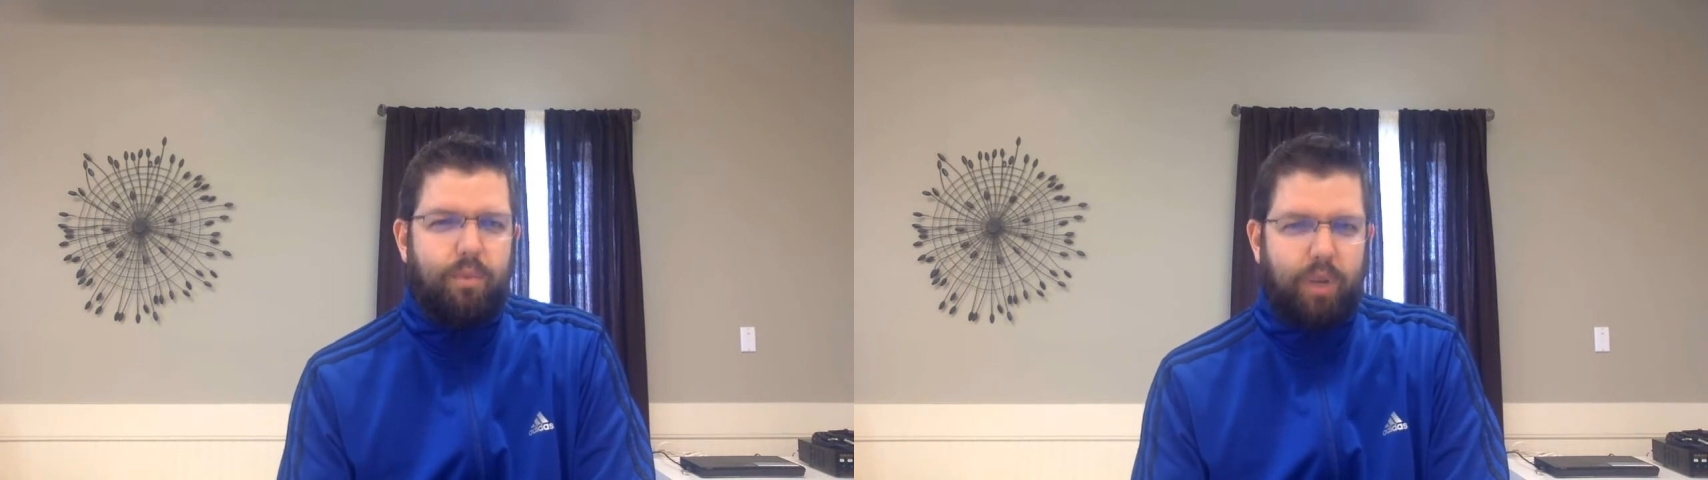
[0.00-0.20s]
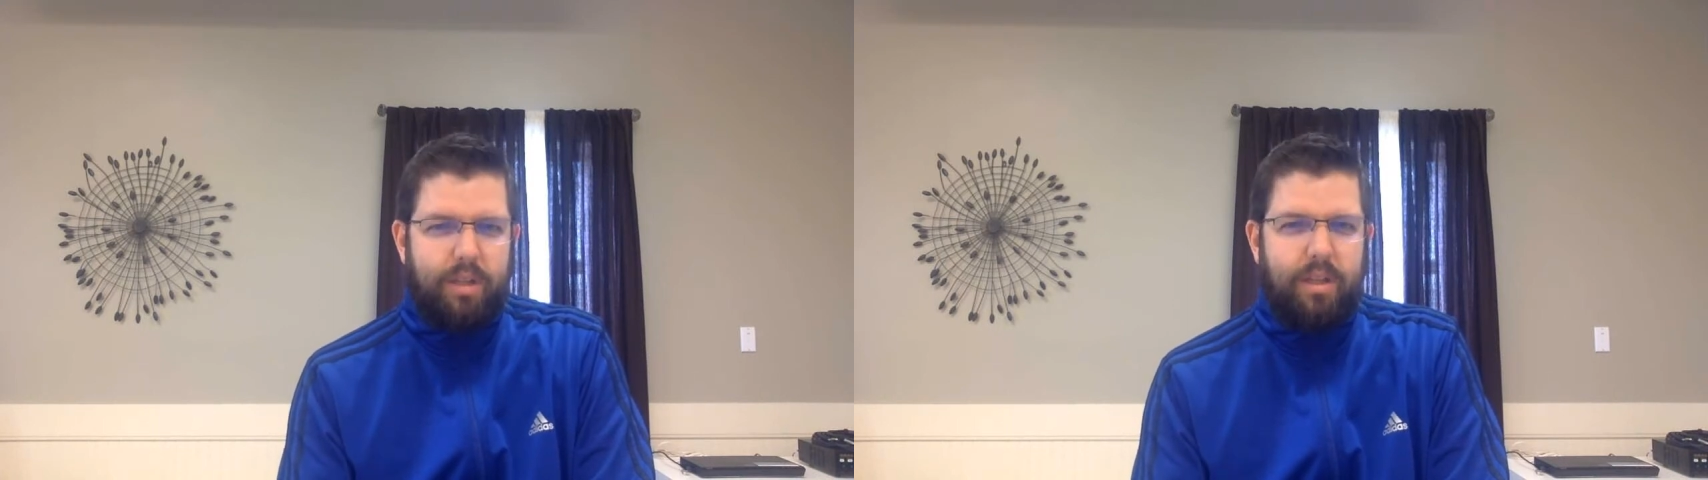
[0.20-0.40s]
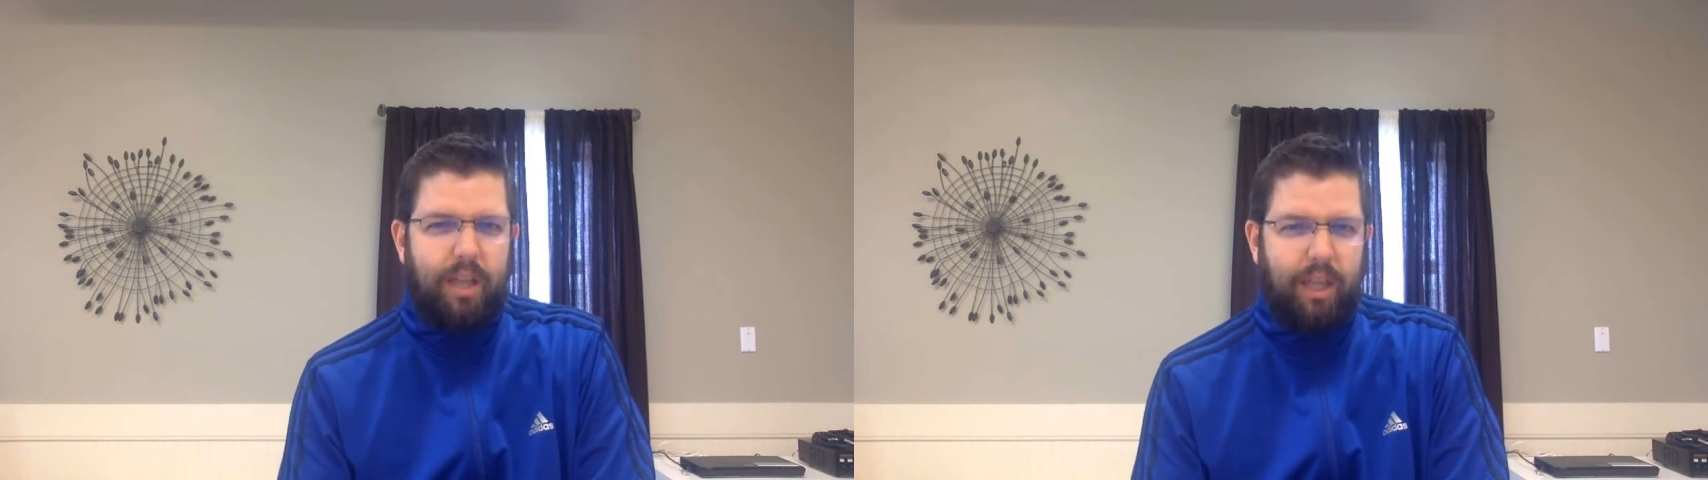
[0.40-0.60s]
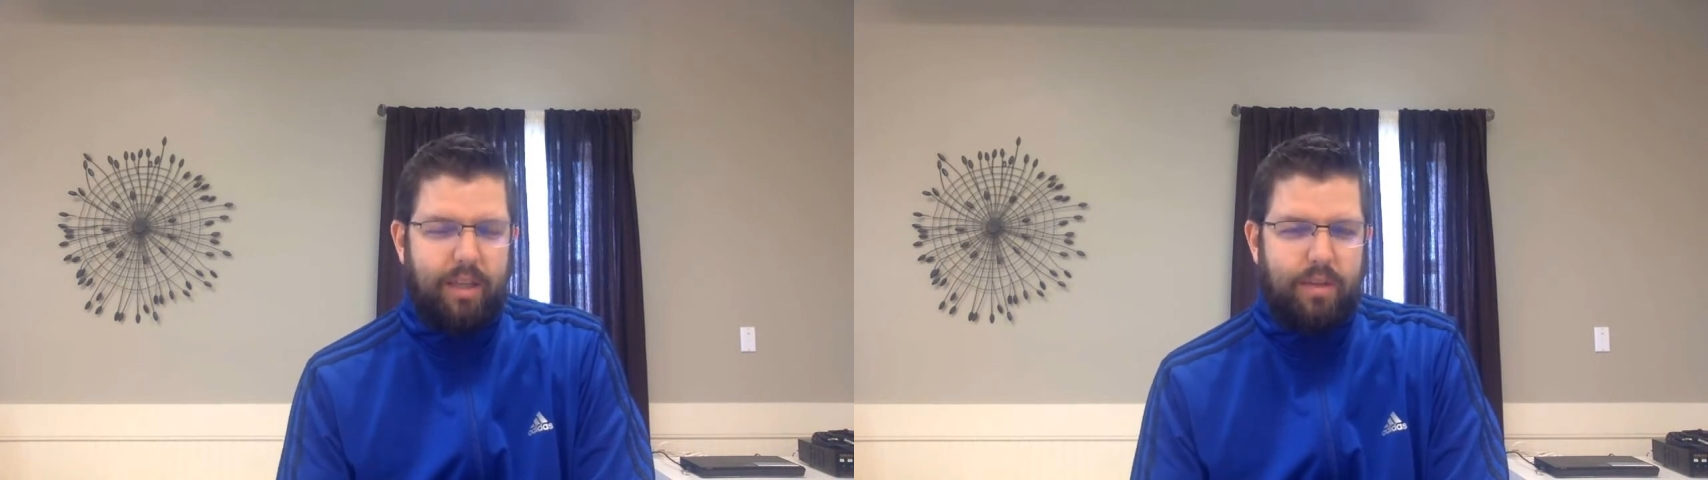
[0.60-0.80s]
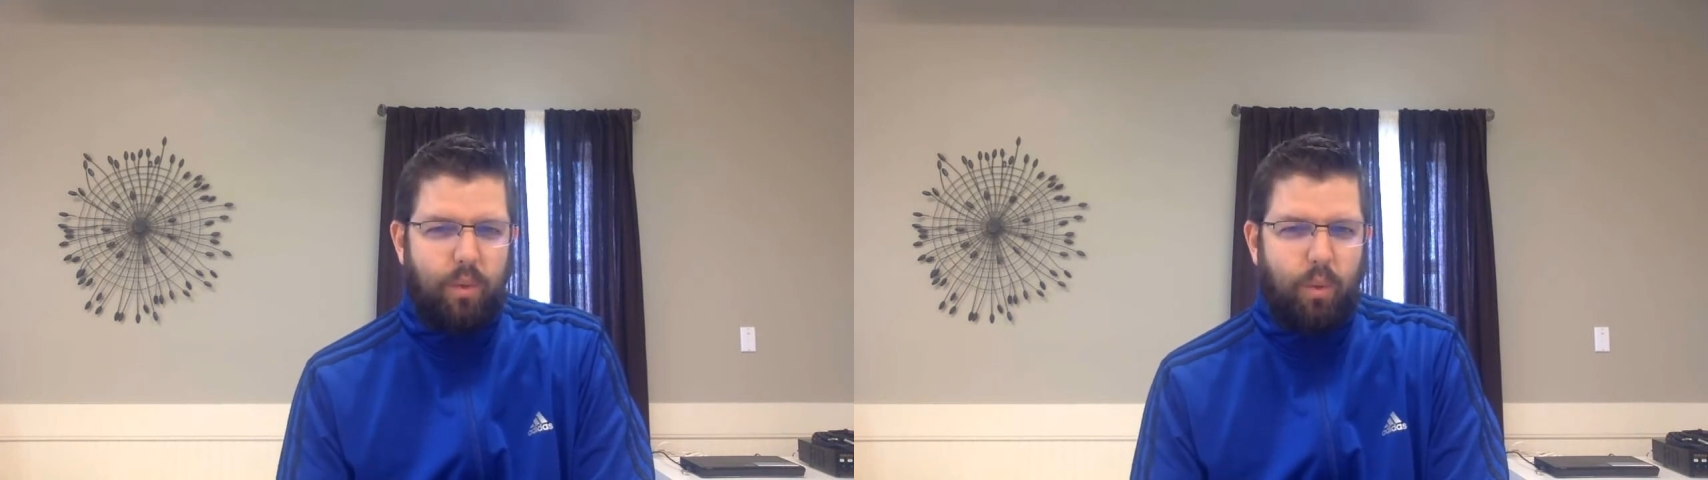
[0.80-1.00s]
recently
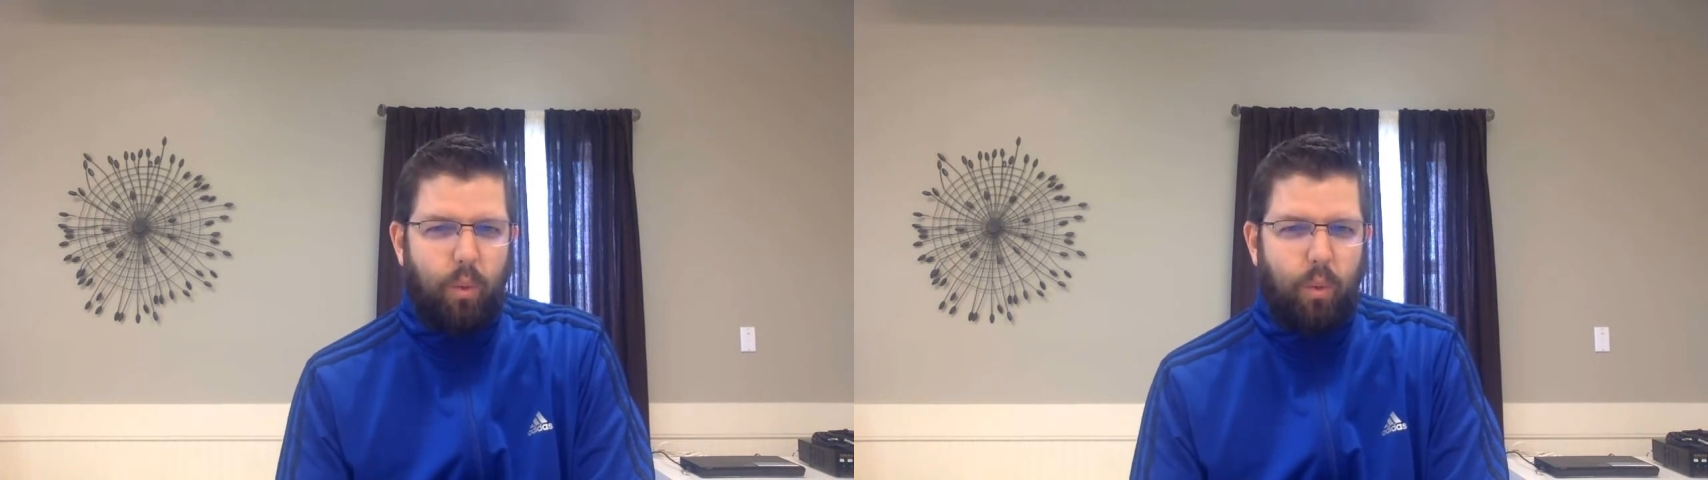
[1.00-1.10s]
is,